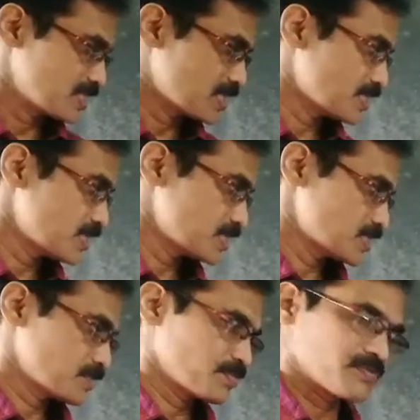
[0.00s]

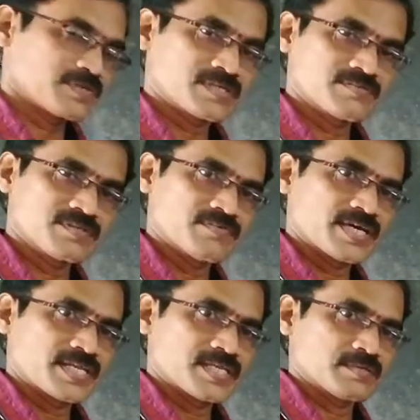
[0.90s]
highest power of the
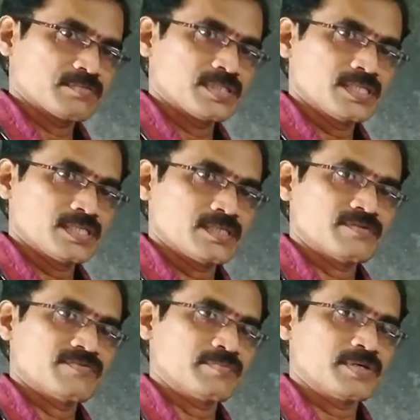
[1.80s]
variable
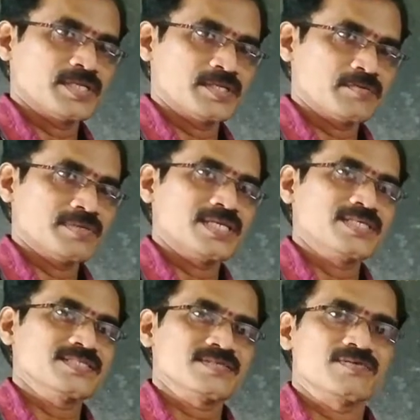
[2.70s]
of the polynomial
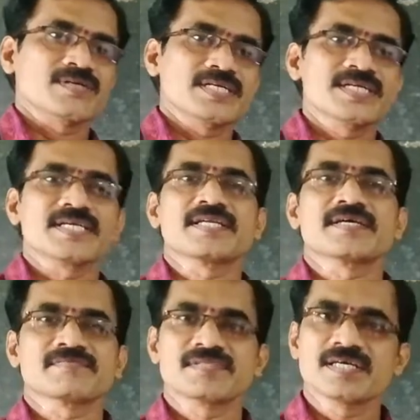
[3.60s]
is called the degree
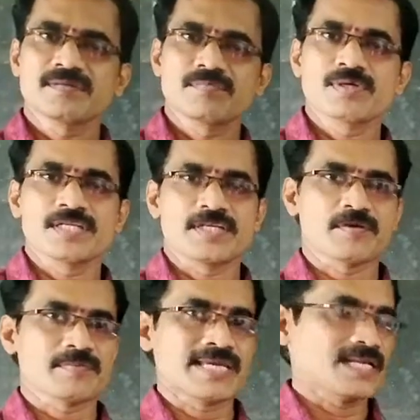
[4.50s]
of the
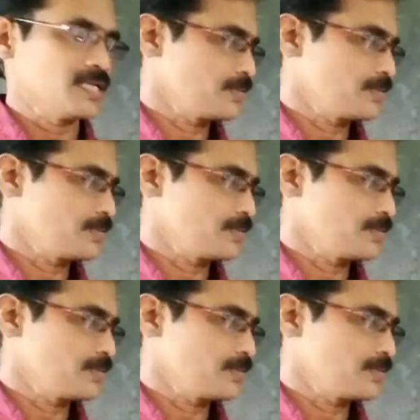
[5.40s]
polynomial.